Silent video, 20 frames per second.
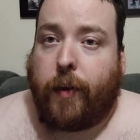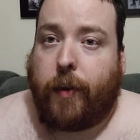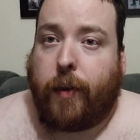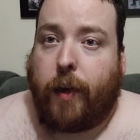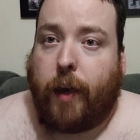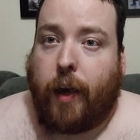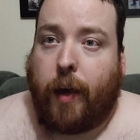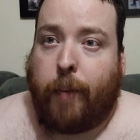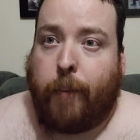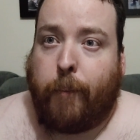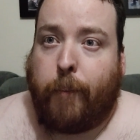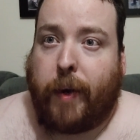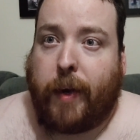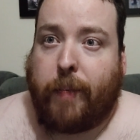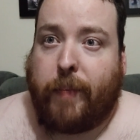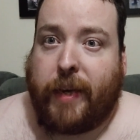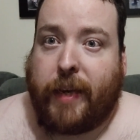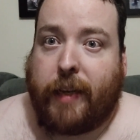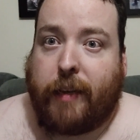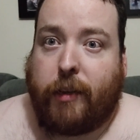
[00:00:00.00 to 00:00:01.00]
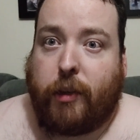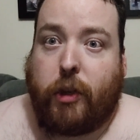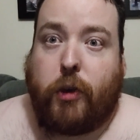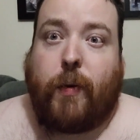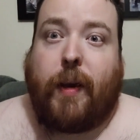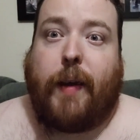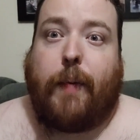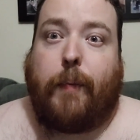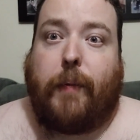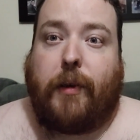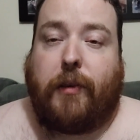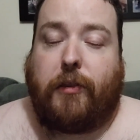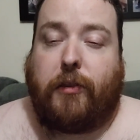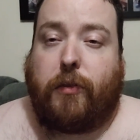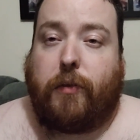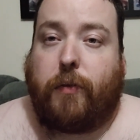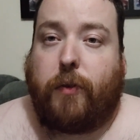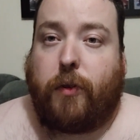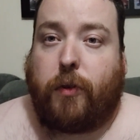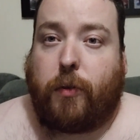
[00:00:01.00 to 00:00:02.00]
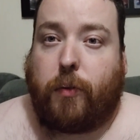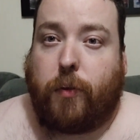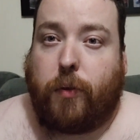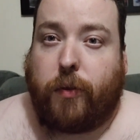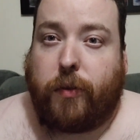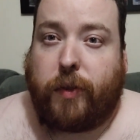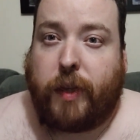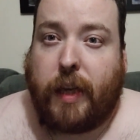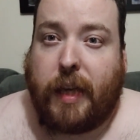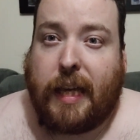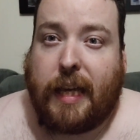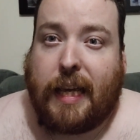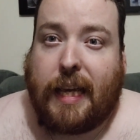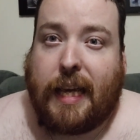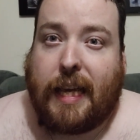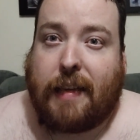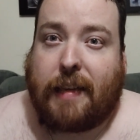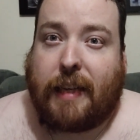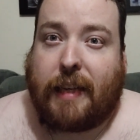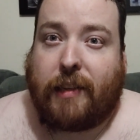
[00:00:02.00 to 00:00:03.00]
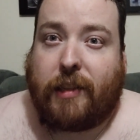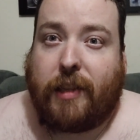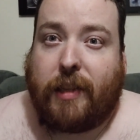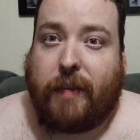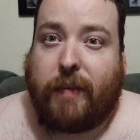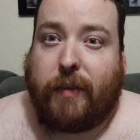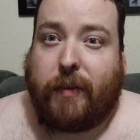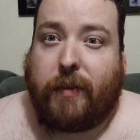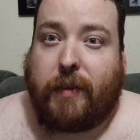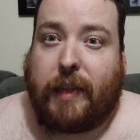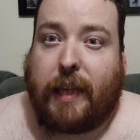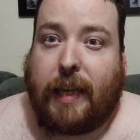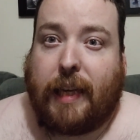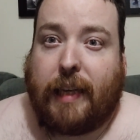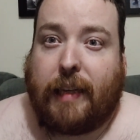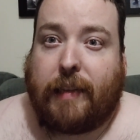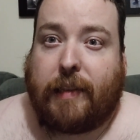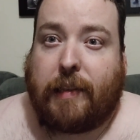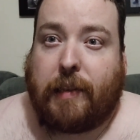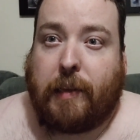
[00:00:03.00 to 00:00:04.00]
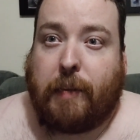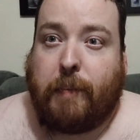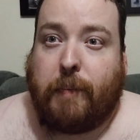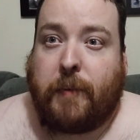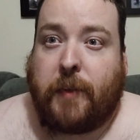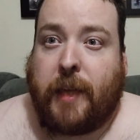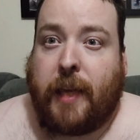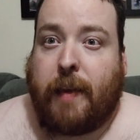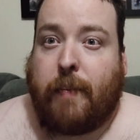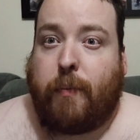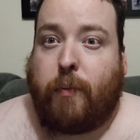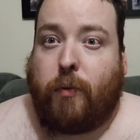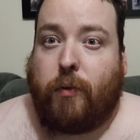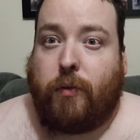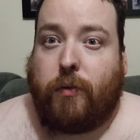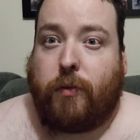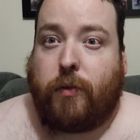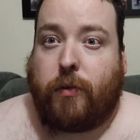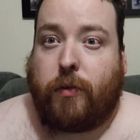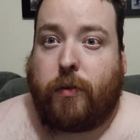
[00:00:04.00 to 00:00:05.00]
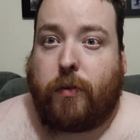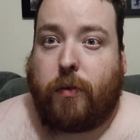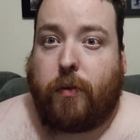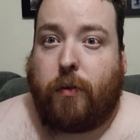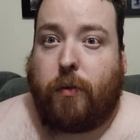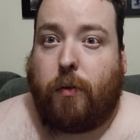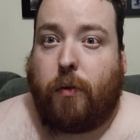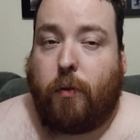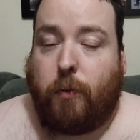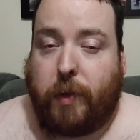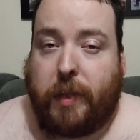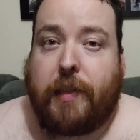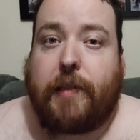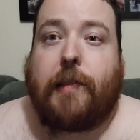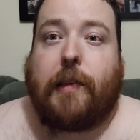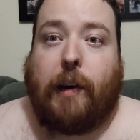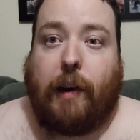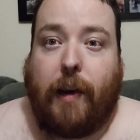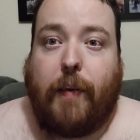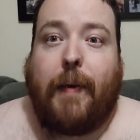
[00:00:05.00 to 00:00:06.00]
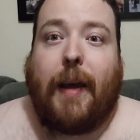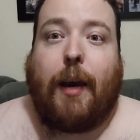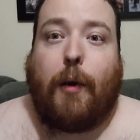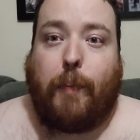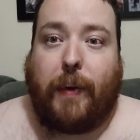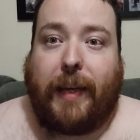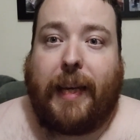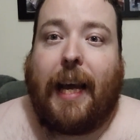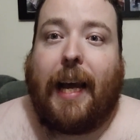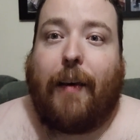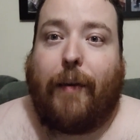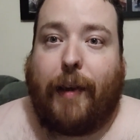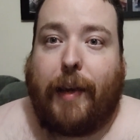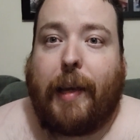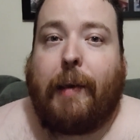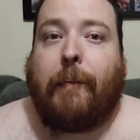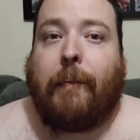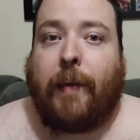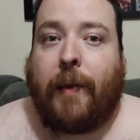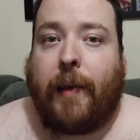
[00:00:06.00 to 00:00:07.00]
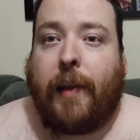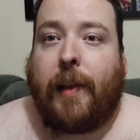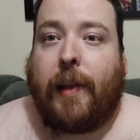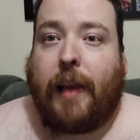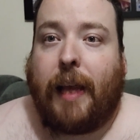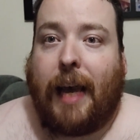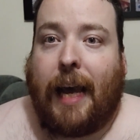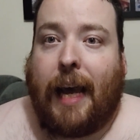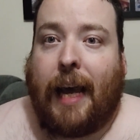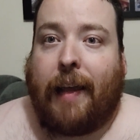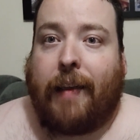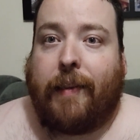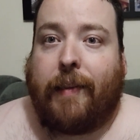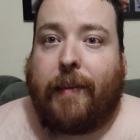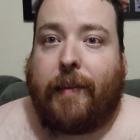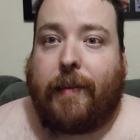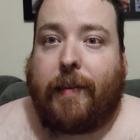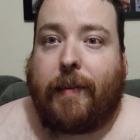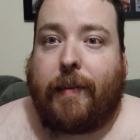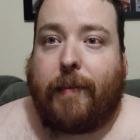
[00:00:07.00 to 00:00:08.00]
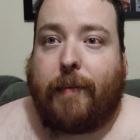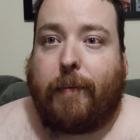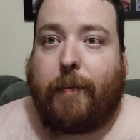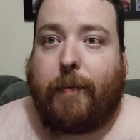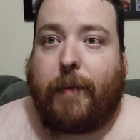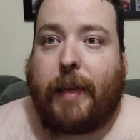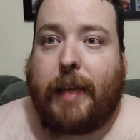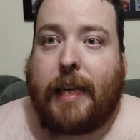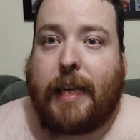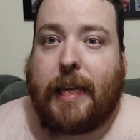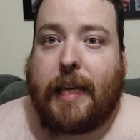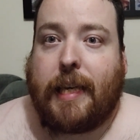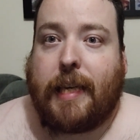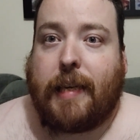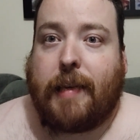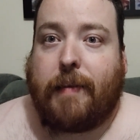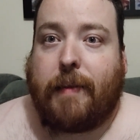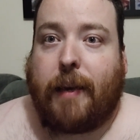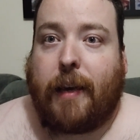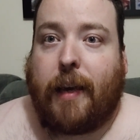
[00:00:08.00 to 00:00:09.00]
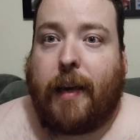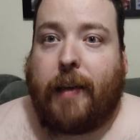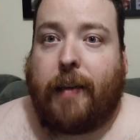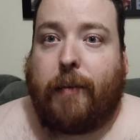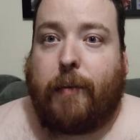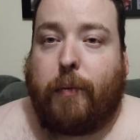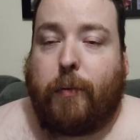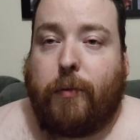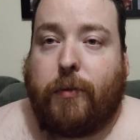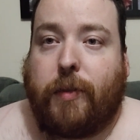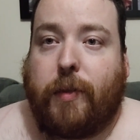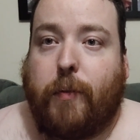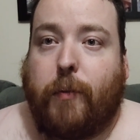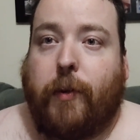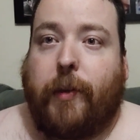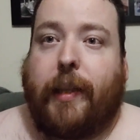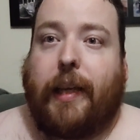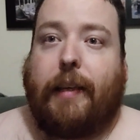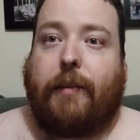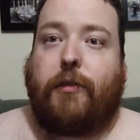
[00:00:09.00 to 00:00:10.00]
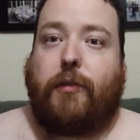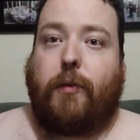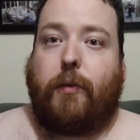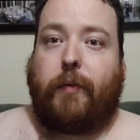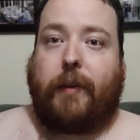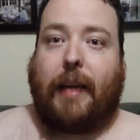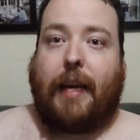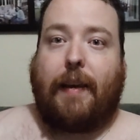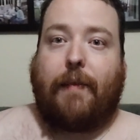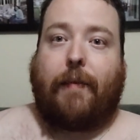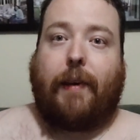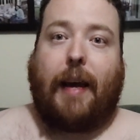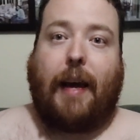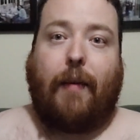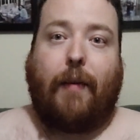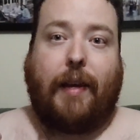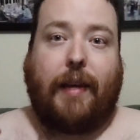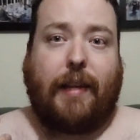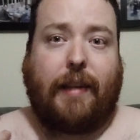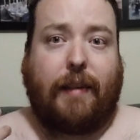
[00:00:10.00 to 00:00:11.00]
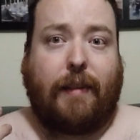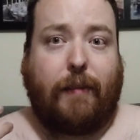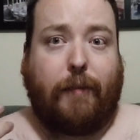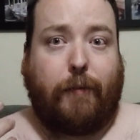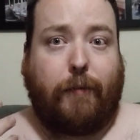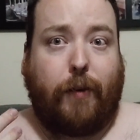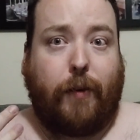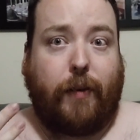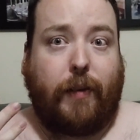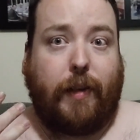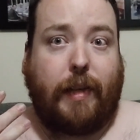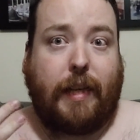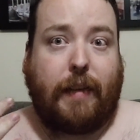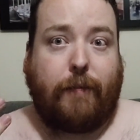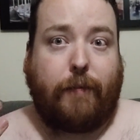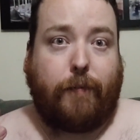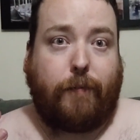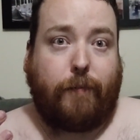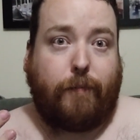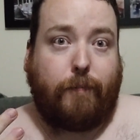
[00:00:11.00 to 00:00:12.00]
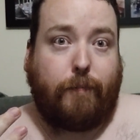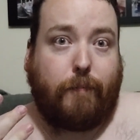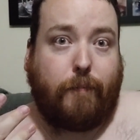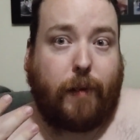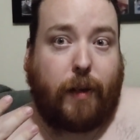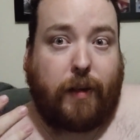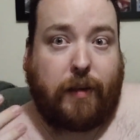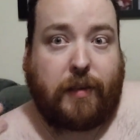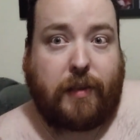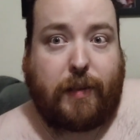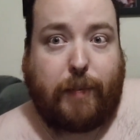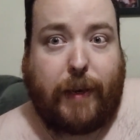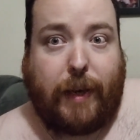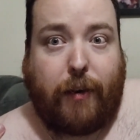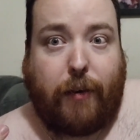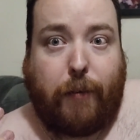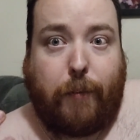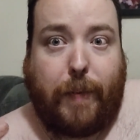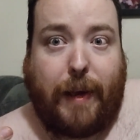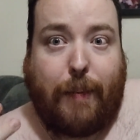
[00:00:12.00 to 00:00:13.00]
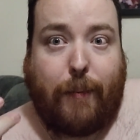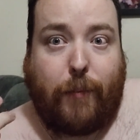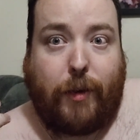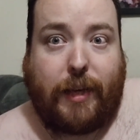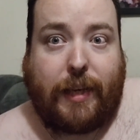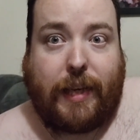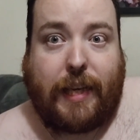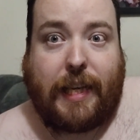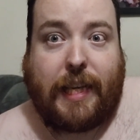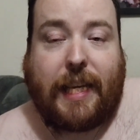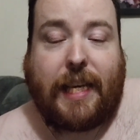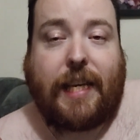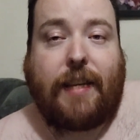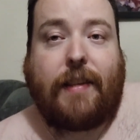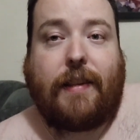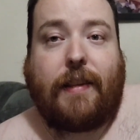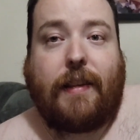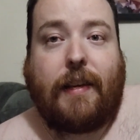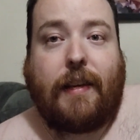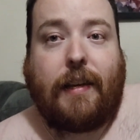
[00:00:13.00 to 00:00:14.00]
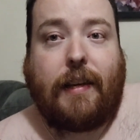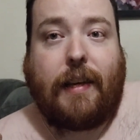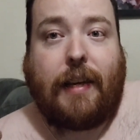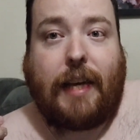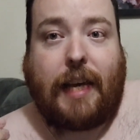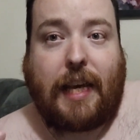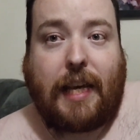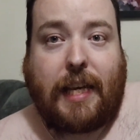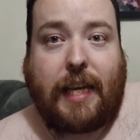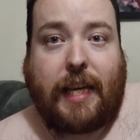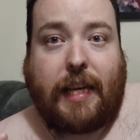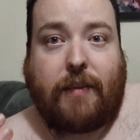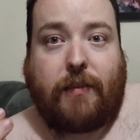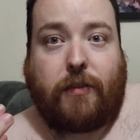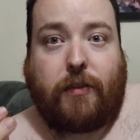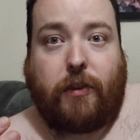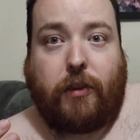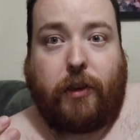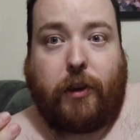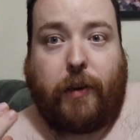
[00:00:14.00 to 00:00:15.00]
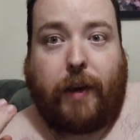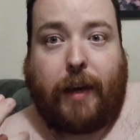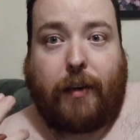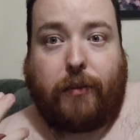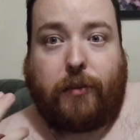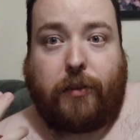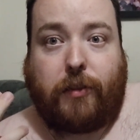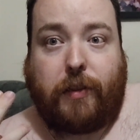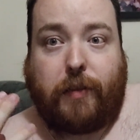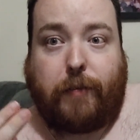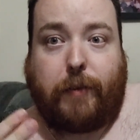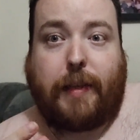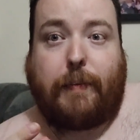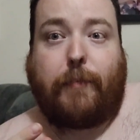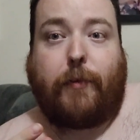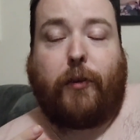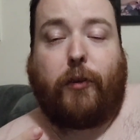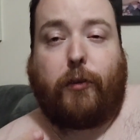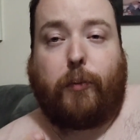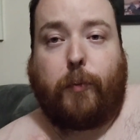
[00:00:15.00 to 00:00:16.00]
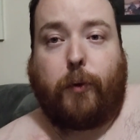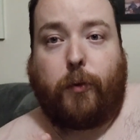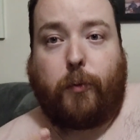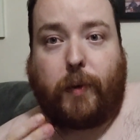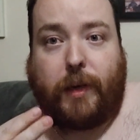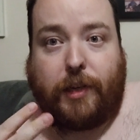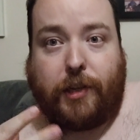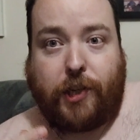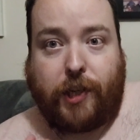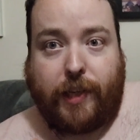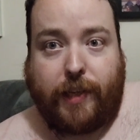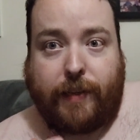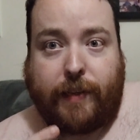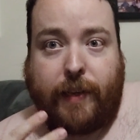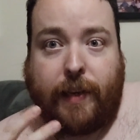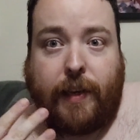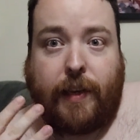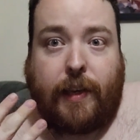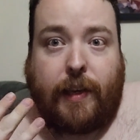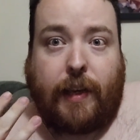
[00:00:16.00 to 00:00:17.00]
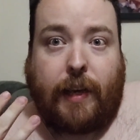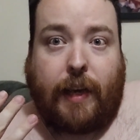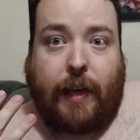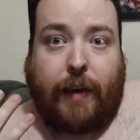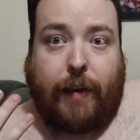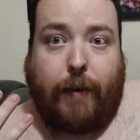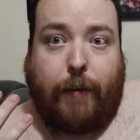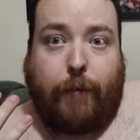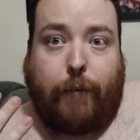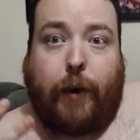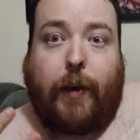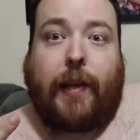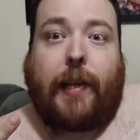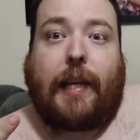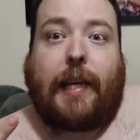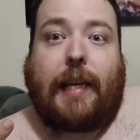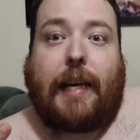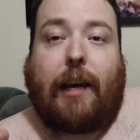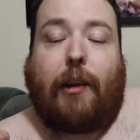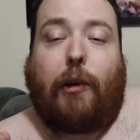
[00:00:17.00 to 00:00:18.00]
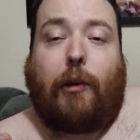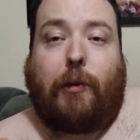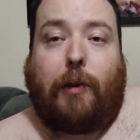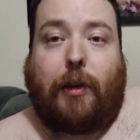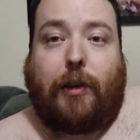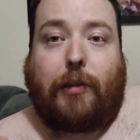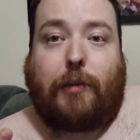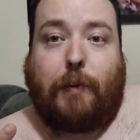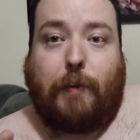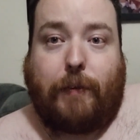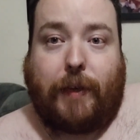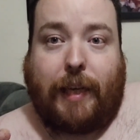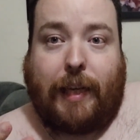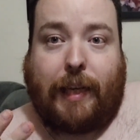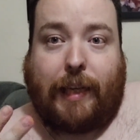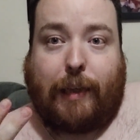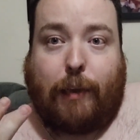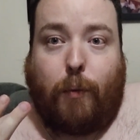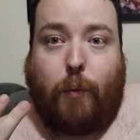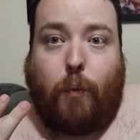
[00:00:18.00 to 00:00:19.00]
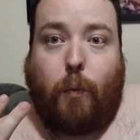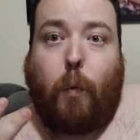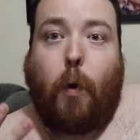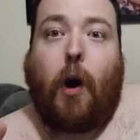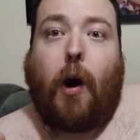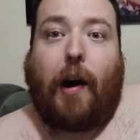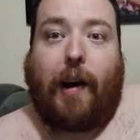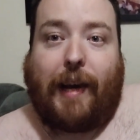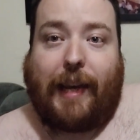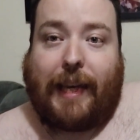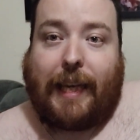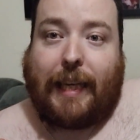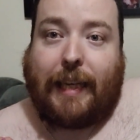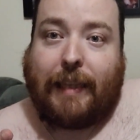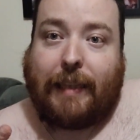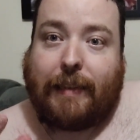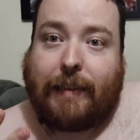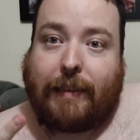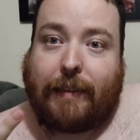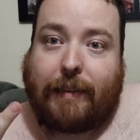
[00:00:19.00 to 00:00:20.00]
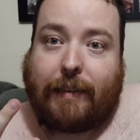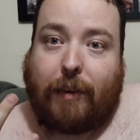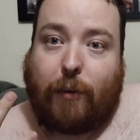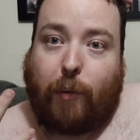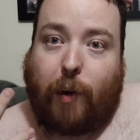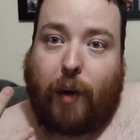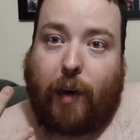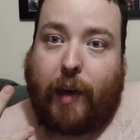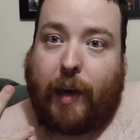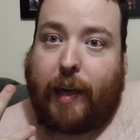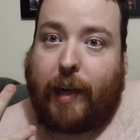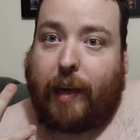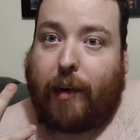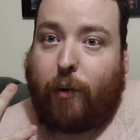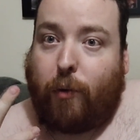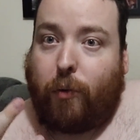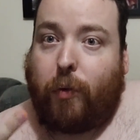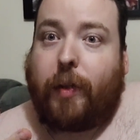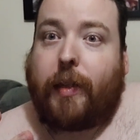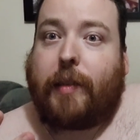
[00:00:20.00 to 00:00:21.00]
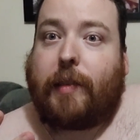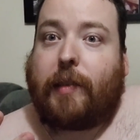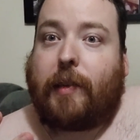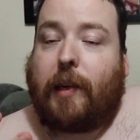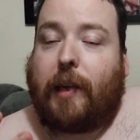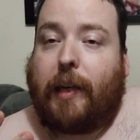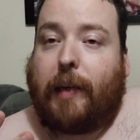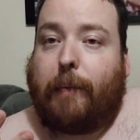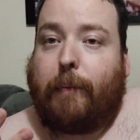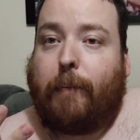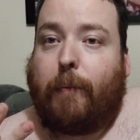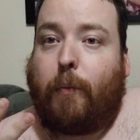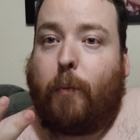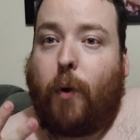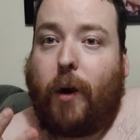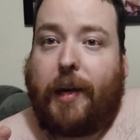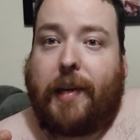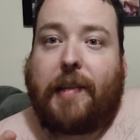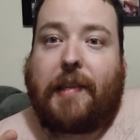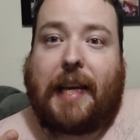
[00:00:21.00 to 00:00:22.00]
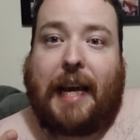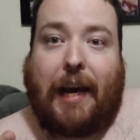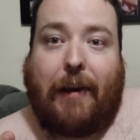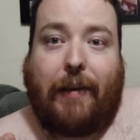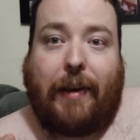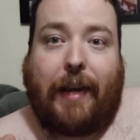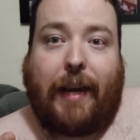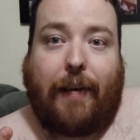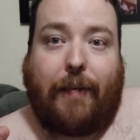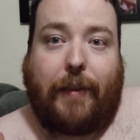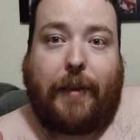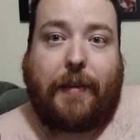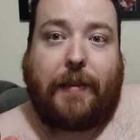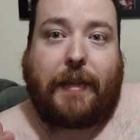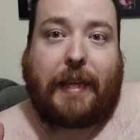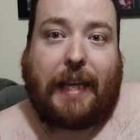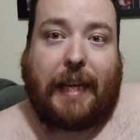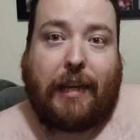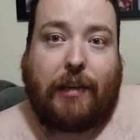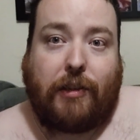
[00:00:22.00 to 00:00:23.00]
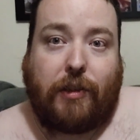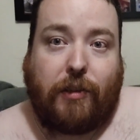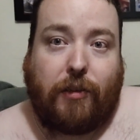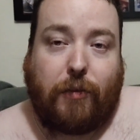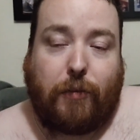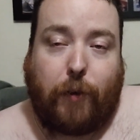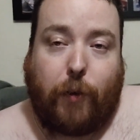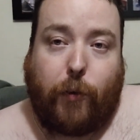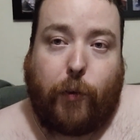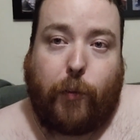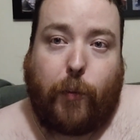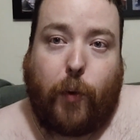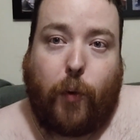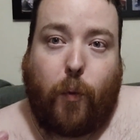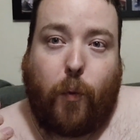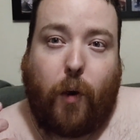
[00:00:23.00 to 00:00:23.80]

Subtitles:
by being the new headmaster of Hogwarts, it actually reveals that Snape was all this time helping Harry, and he was the one that sort of gave Harry the last amount of memory he needs to know how to defeat Voldemort, which is finally at long last revealing why all this time, why does Harry have this connection to Voldemort?